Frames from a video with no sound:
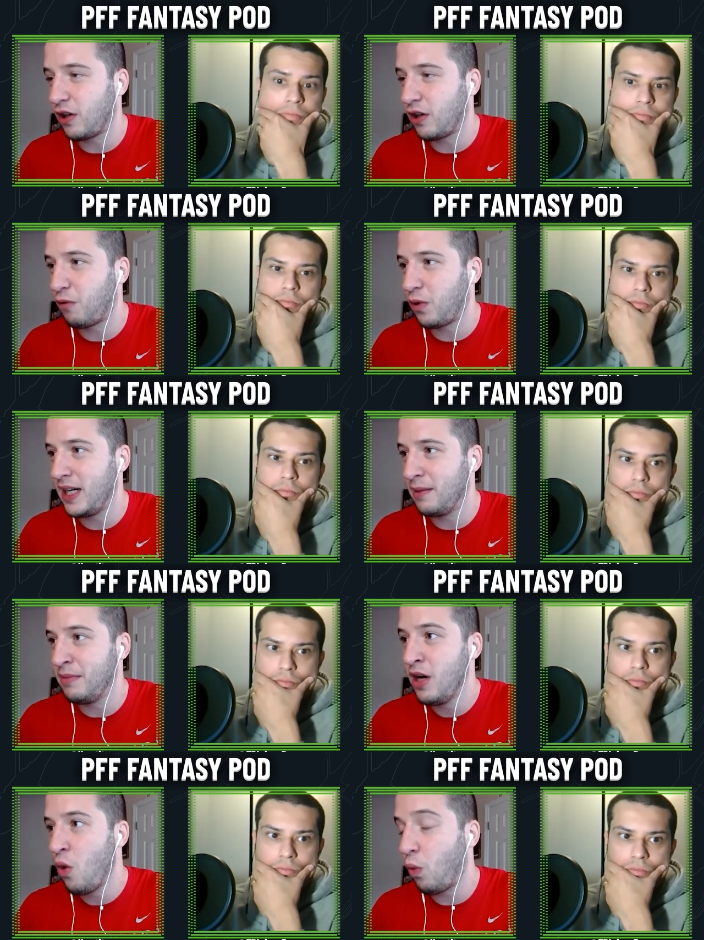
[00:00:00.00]
Speaker 1: are for
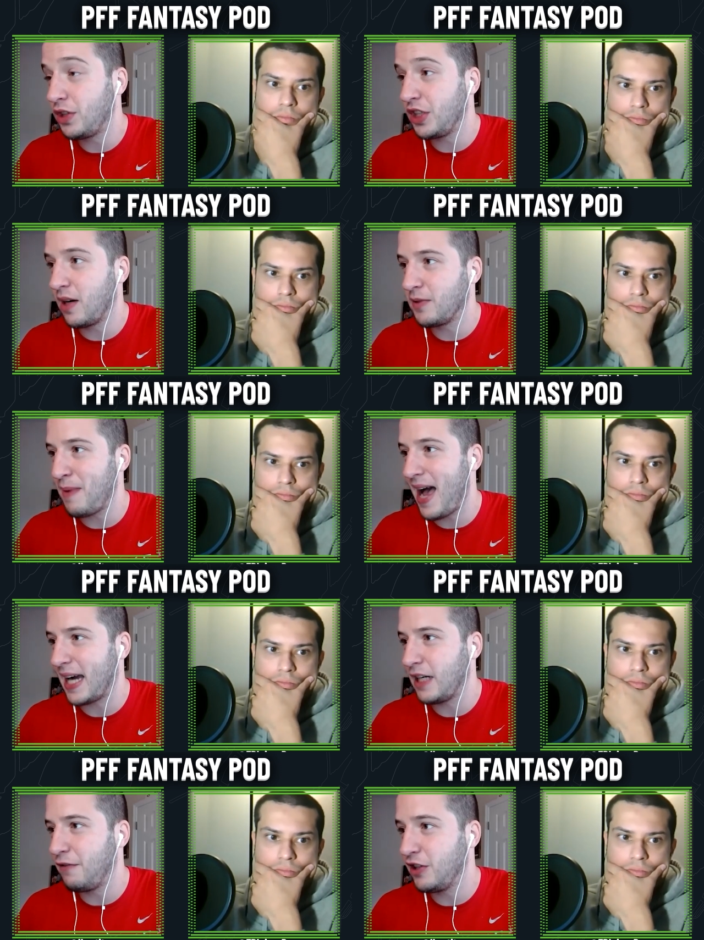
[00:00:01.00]
him once he comes
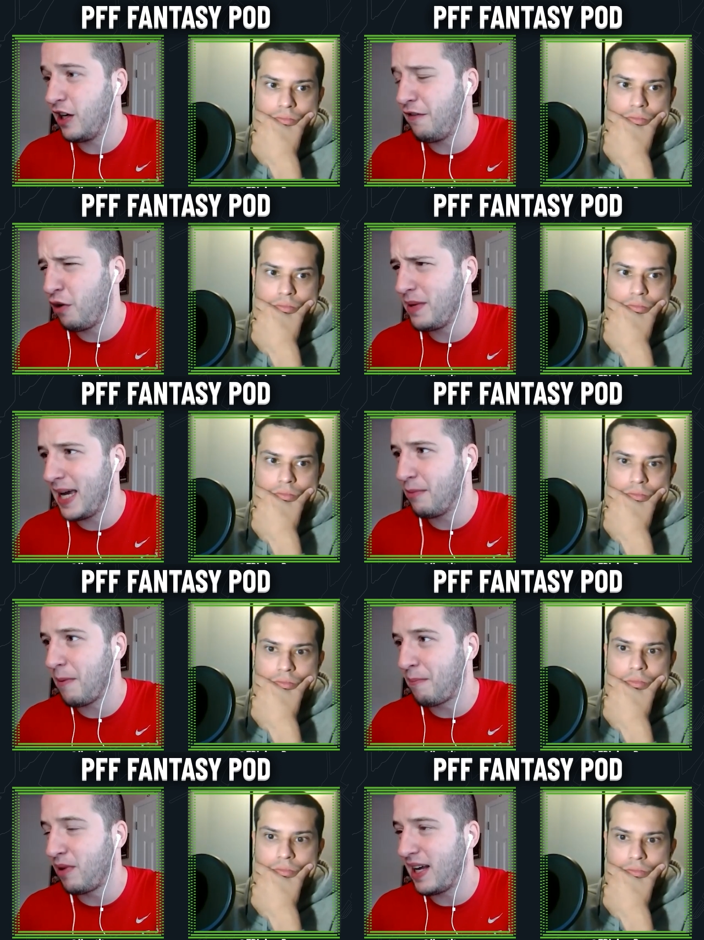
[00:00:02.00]
back, and if, he, if he'll be
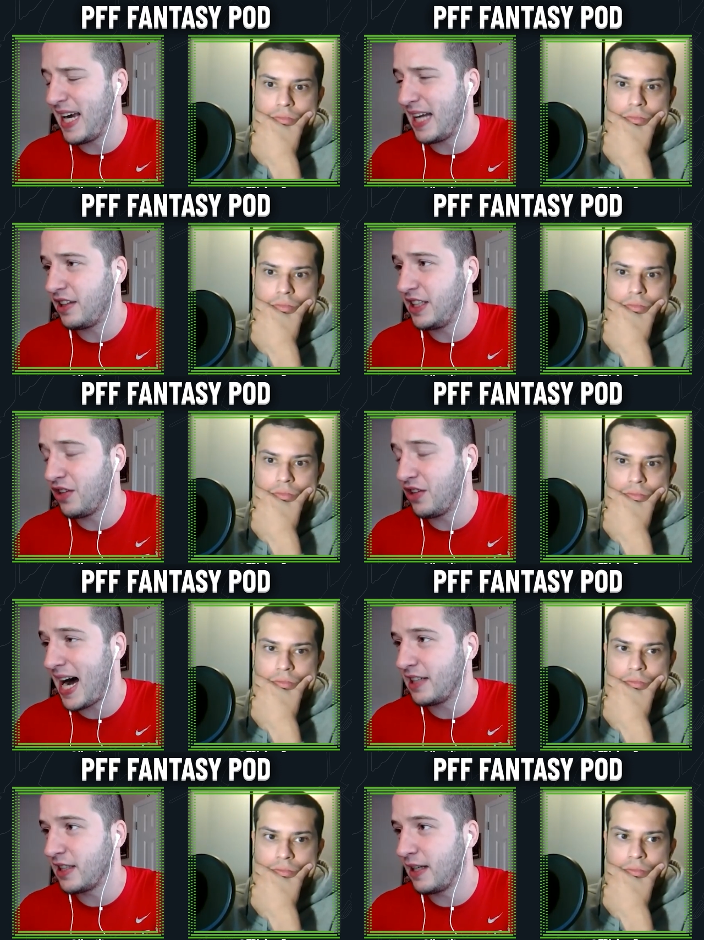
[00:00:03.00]
able to play at the you know the
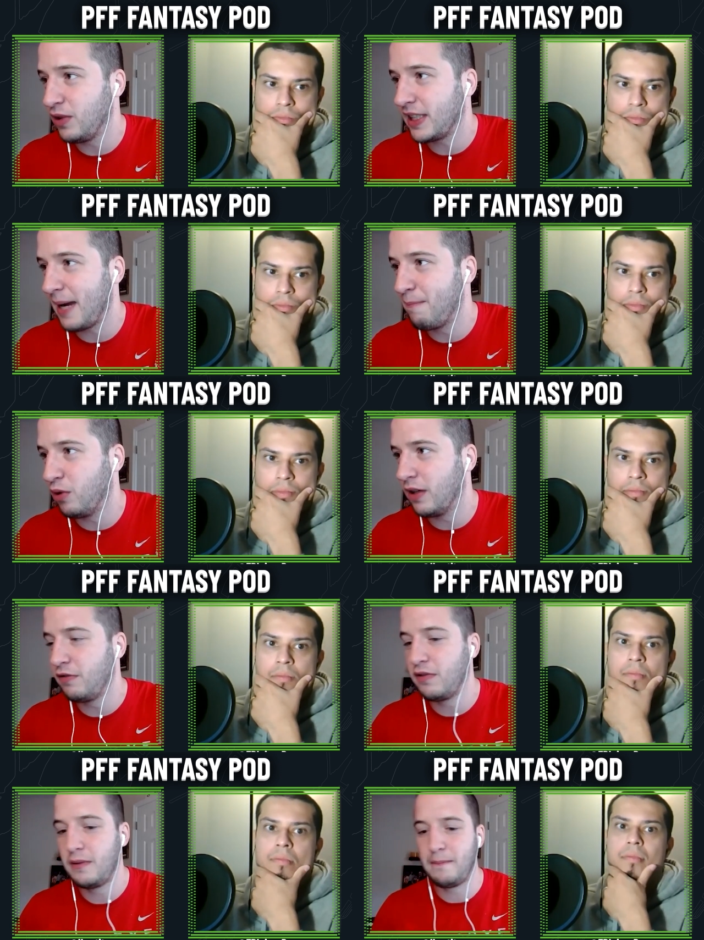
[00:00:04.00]
highest level he's capable
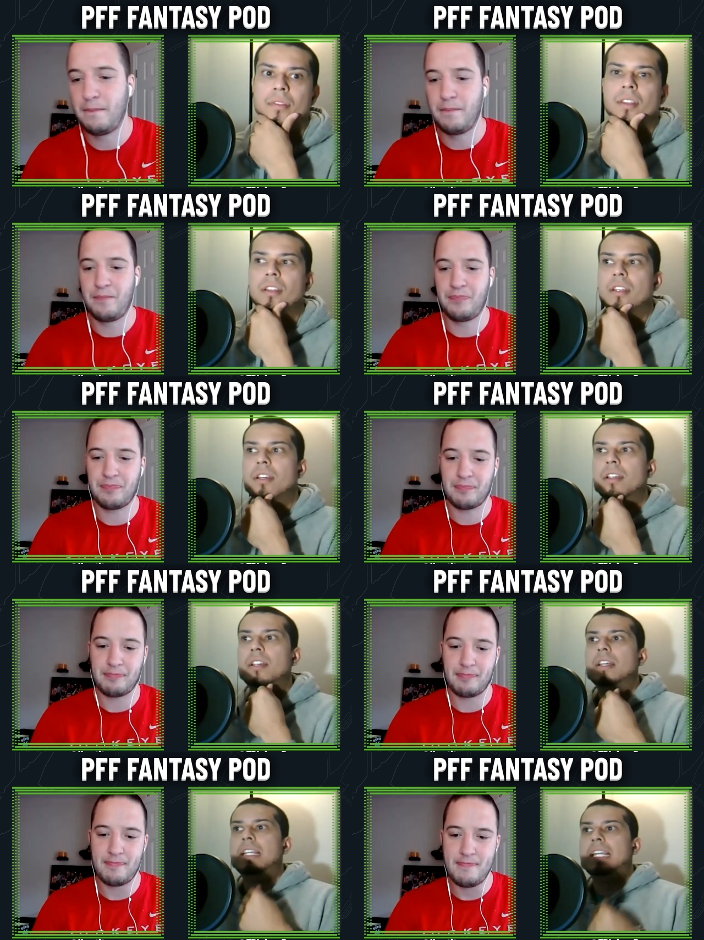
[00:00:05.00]
of?
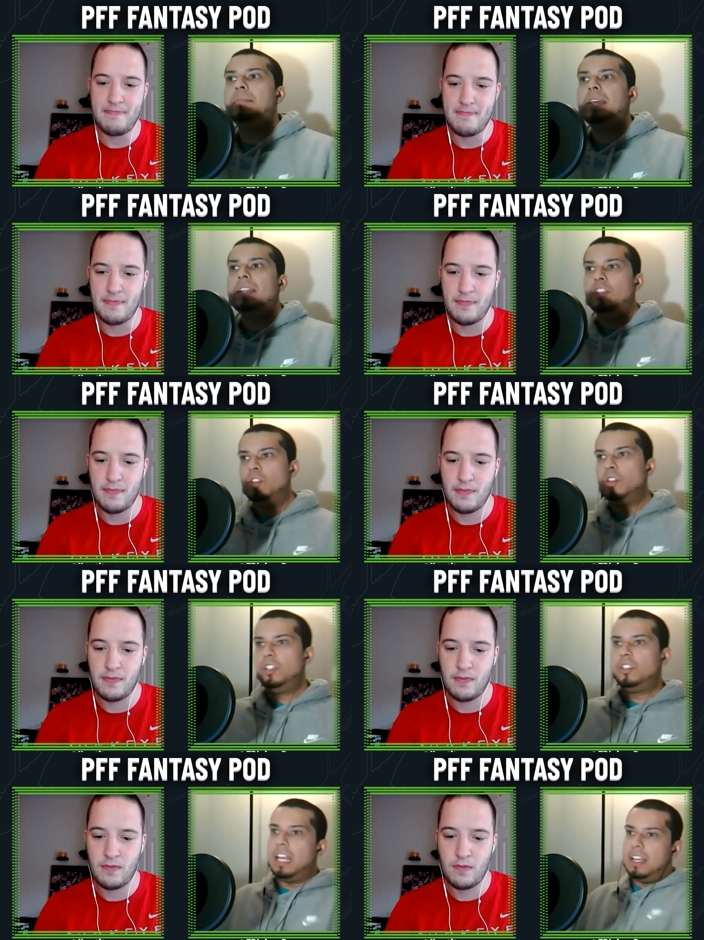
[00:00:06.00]
Speaker 2: Yeah, man, you're you're
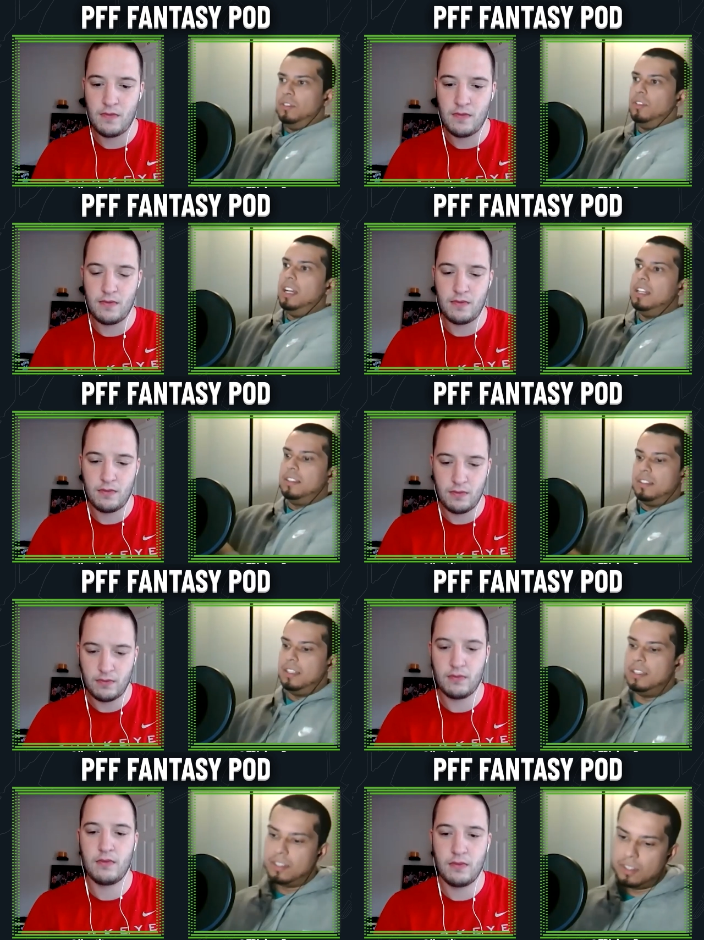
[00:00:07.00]
exactly right. Is
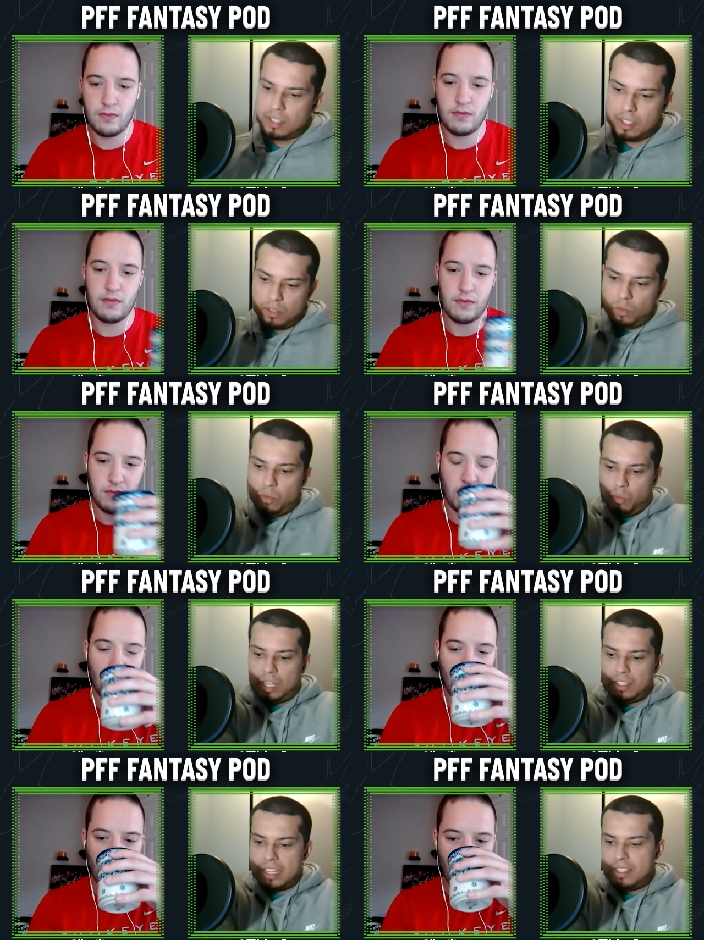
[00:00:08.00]
is the, what I
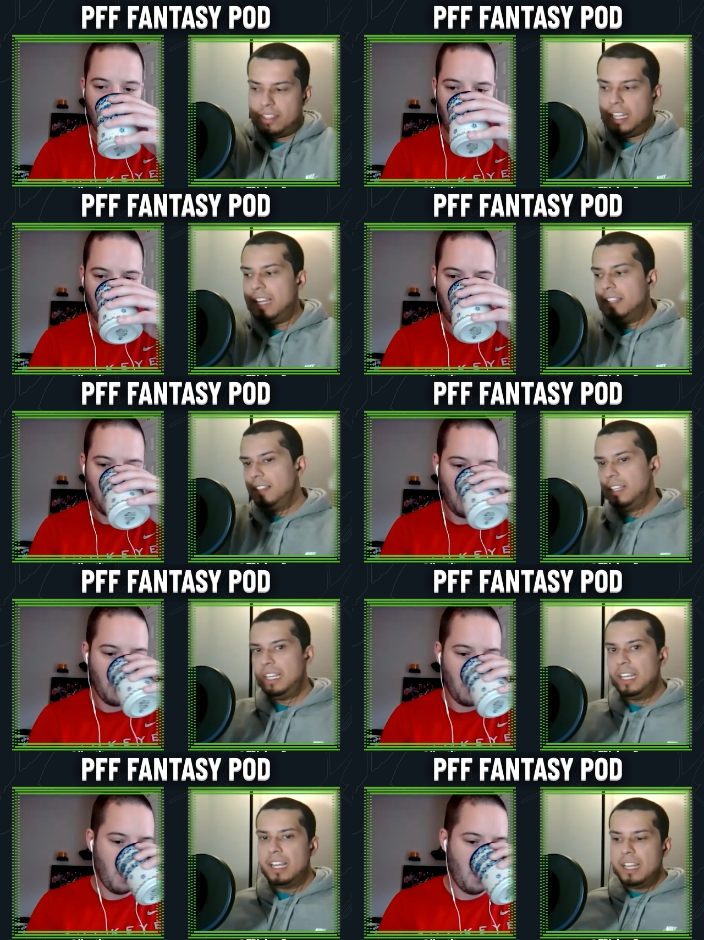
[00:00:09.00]
like to say is
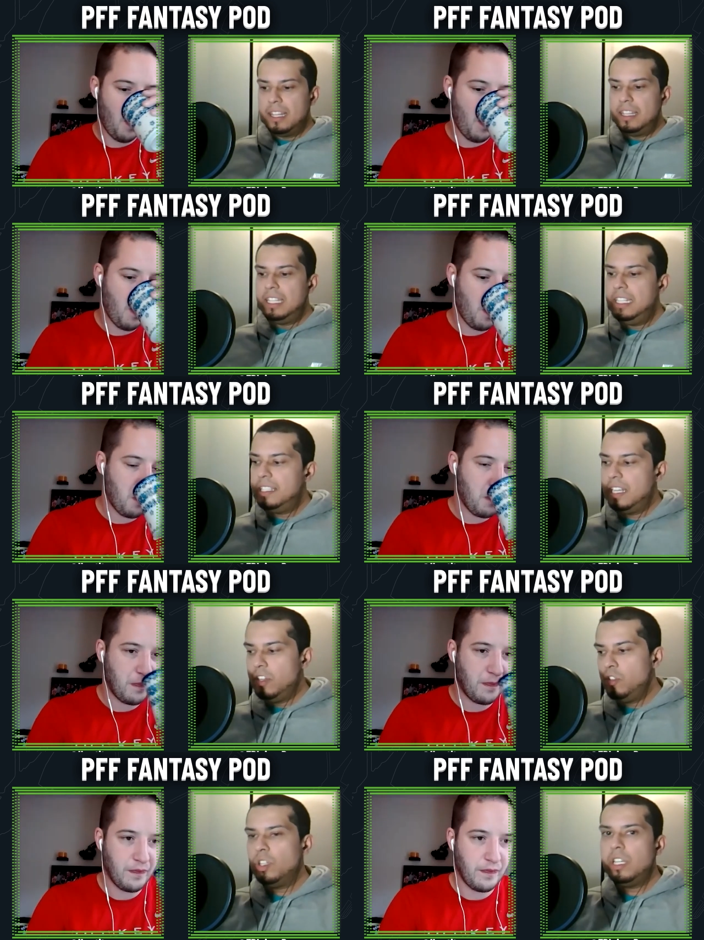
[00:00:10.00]
like these
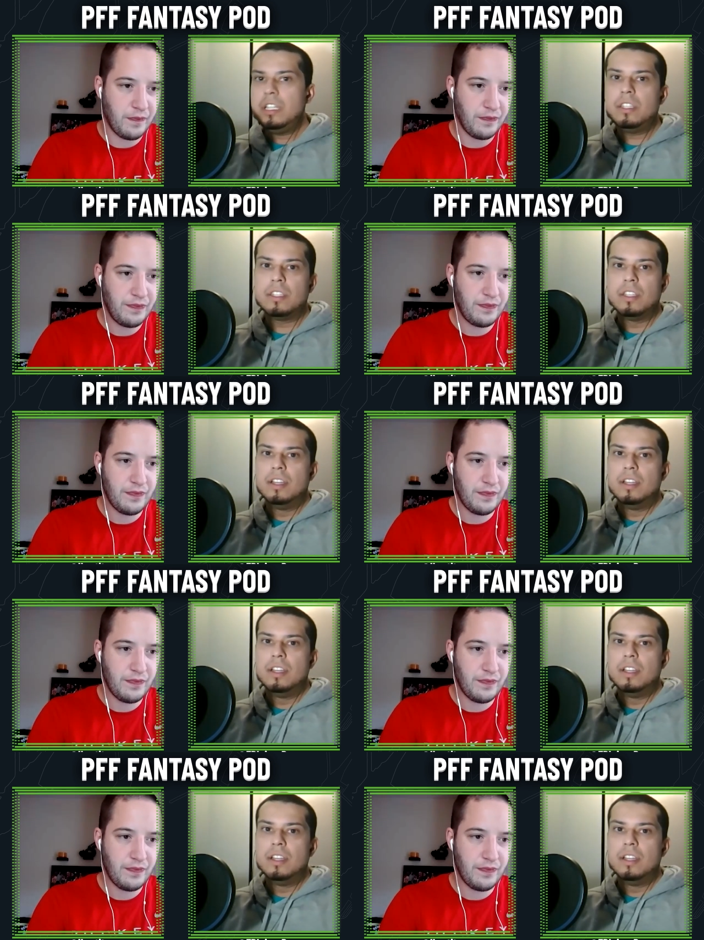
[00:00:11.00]
injuries